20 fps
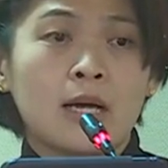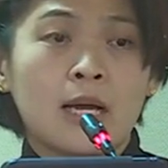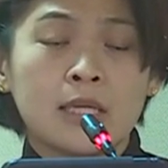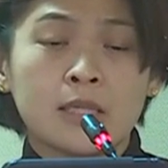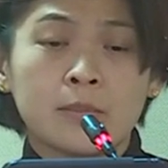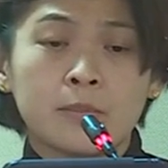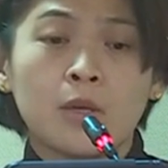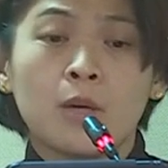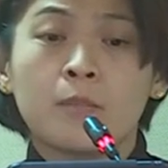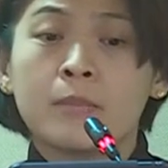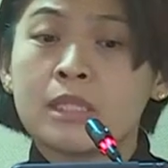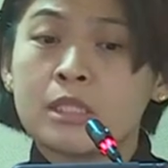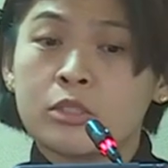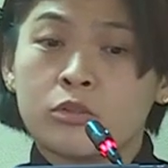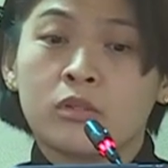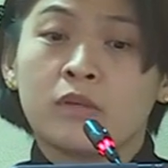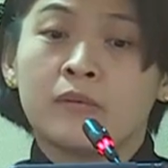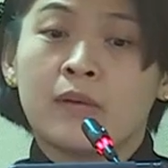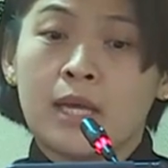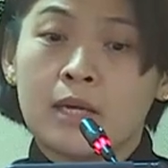I applaud
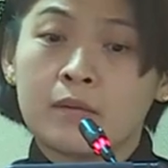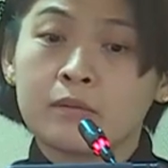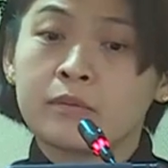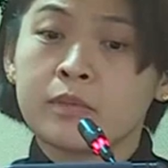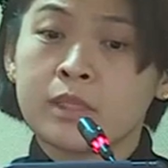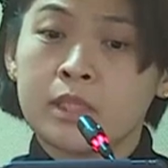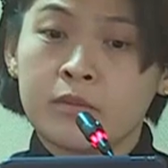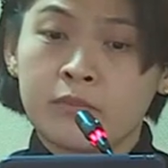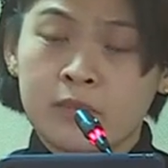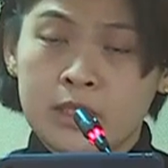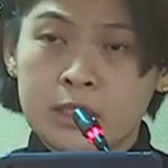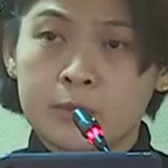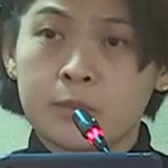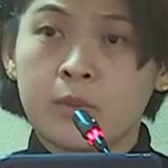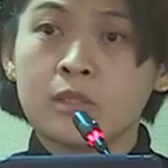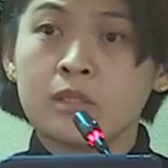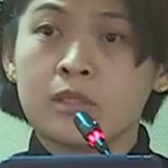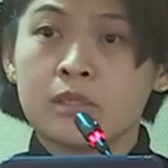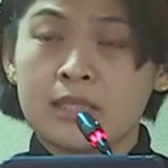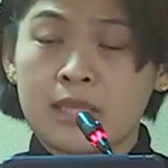Ministry of Health's written
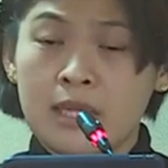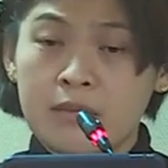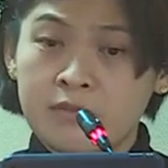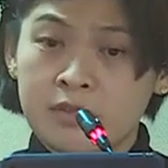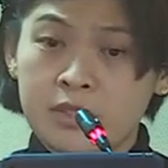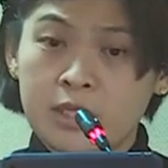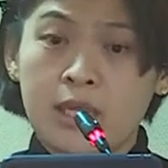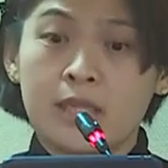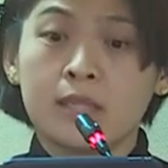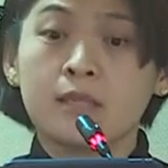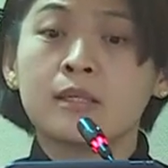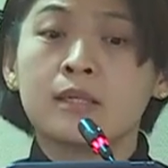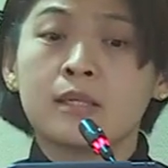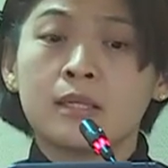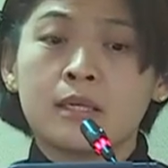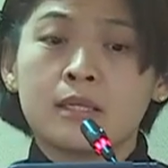response on 10th Jan